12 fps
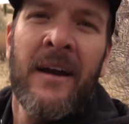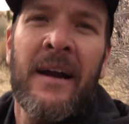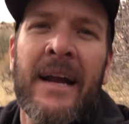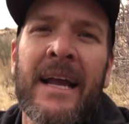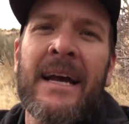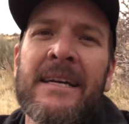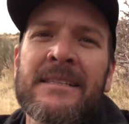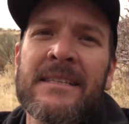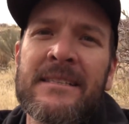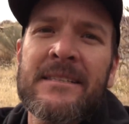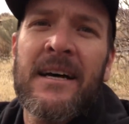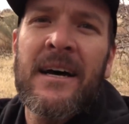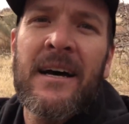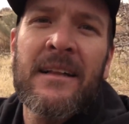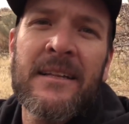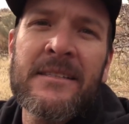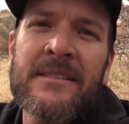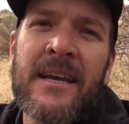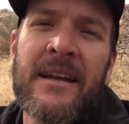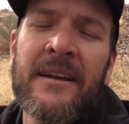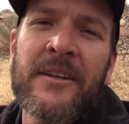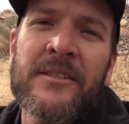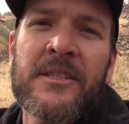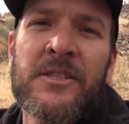All right, guys, let's say
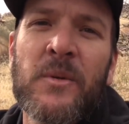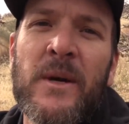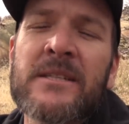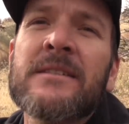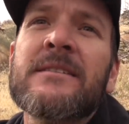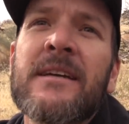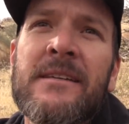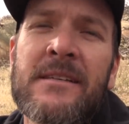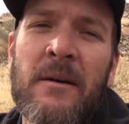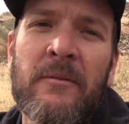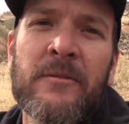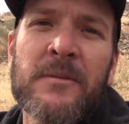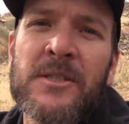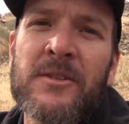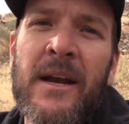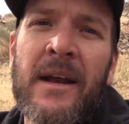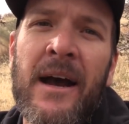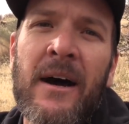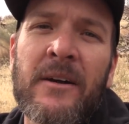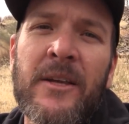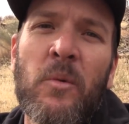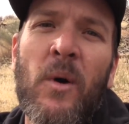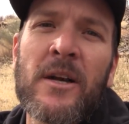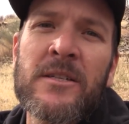another situation. Let's say he's coming from straight out.
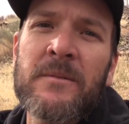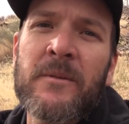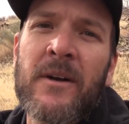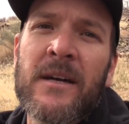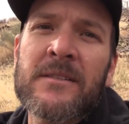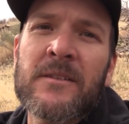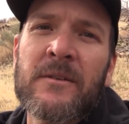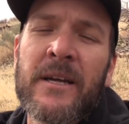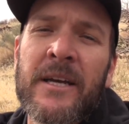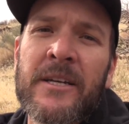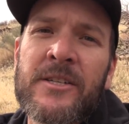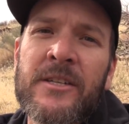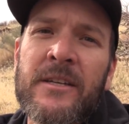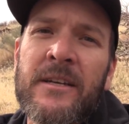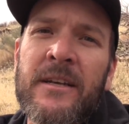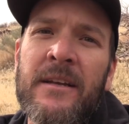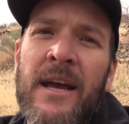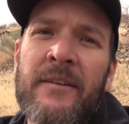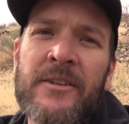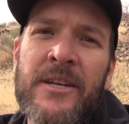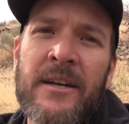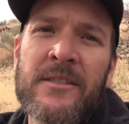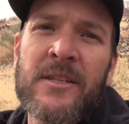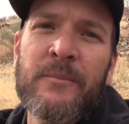You watched him crest the ridge. You didn't have a
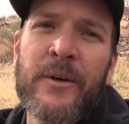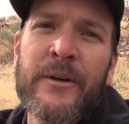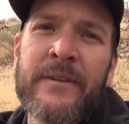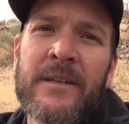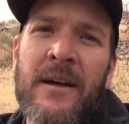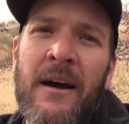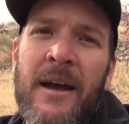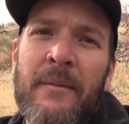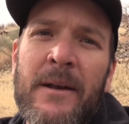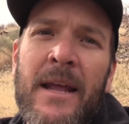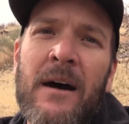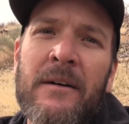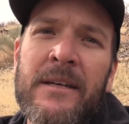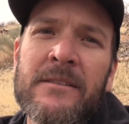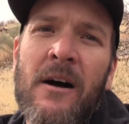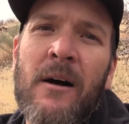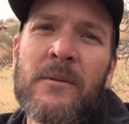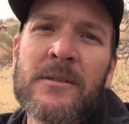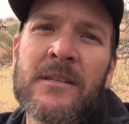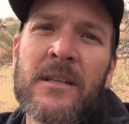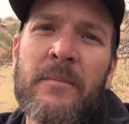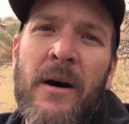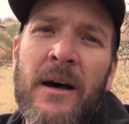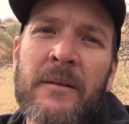chance to move in time, and now he's almost to
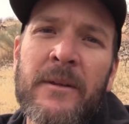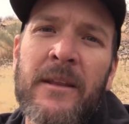the bottom of